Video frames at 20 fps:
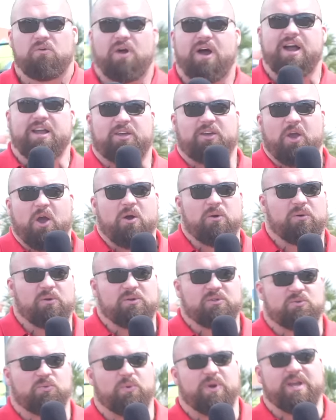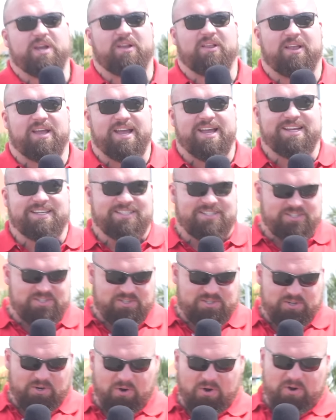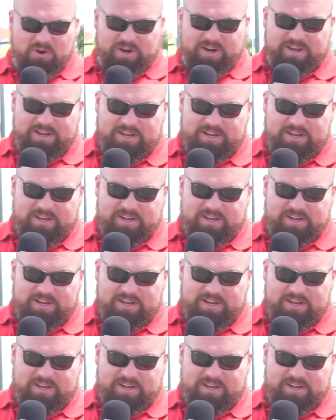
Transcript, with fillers: Right, Conan's wheel is done.